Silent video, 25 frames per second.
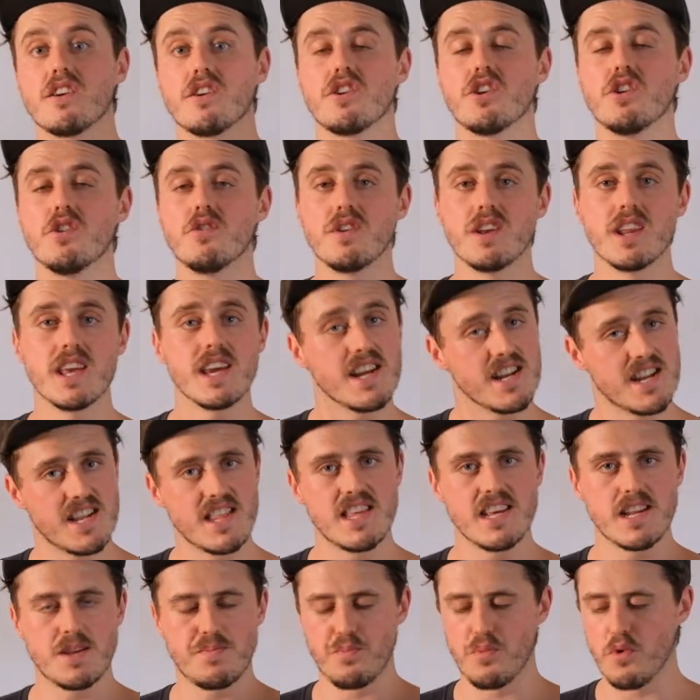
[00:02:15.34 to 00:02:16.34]
unique
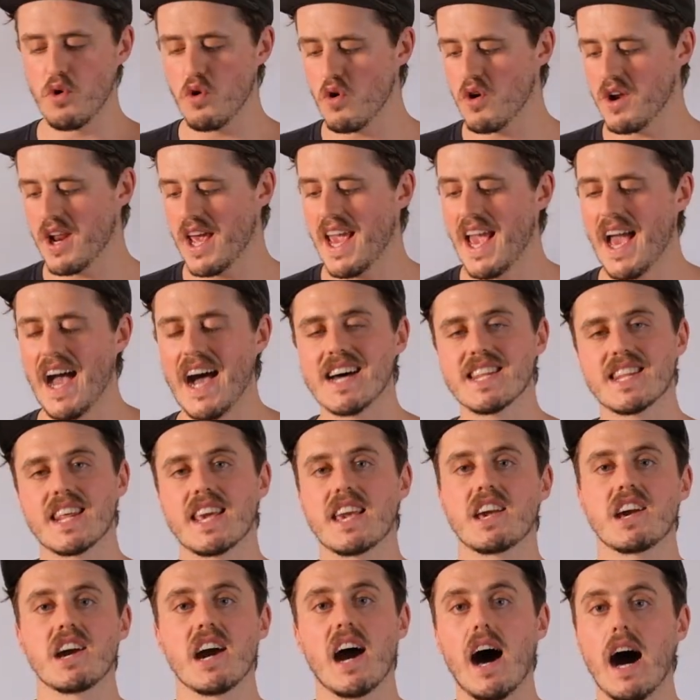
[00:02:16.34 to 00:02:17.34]
to this board, it has
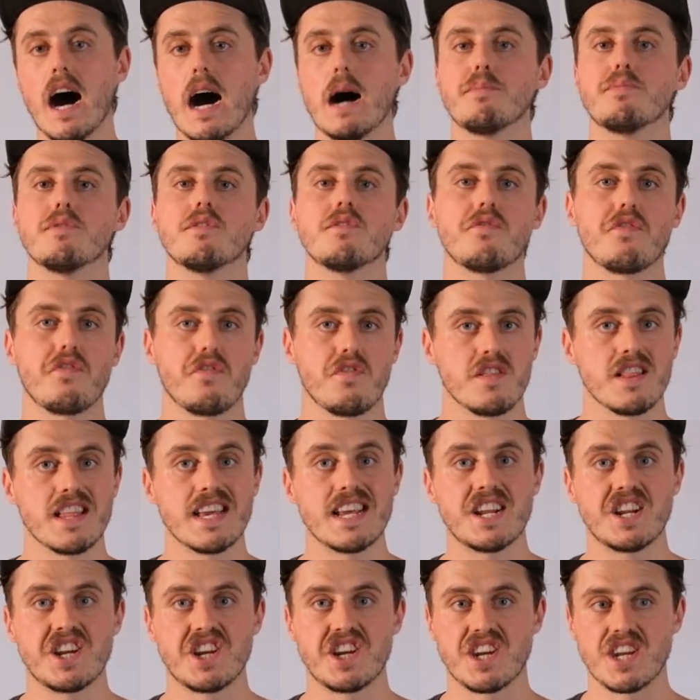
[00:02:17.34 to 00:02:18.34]
a carbon
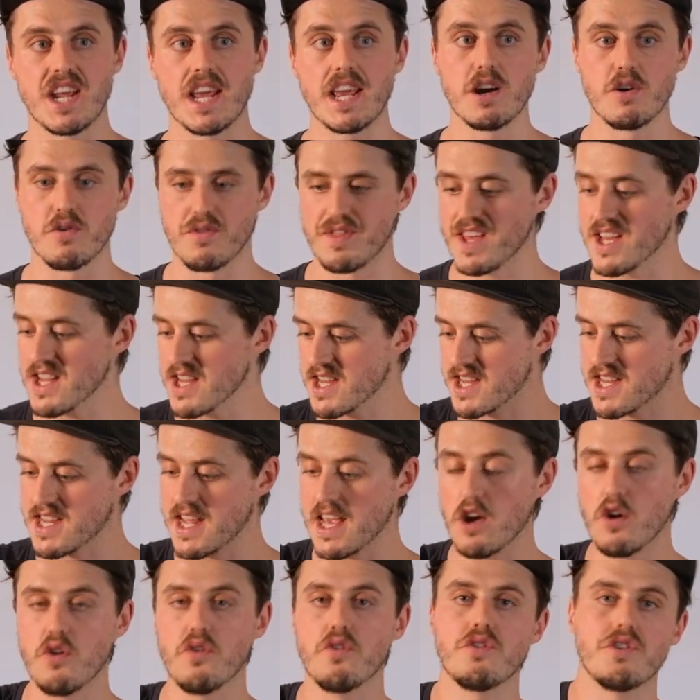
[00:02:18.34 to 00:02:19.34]
fleece shield that
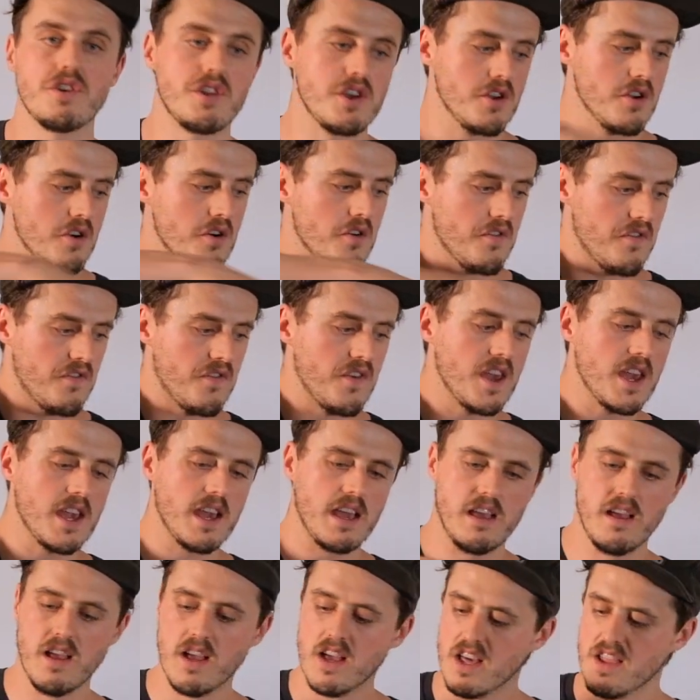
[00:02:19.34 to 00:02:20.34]
sits under your
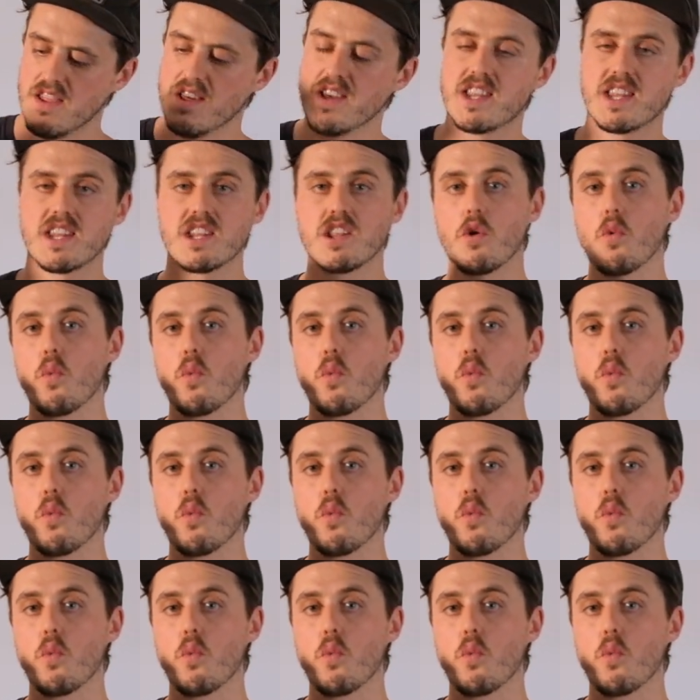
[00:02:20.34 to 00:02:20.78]
feet. This is a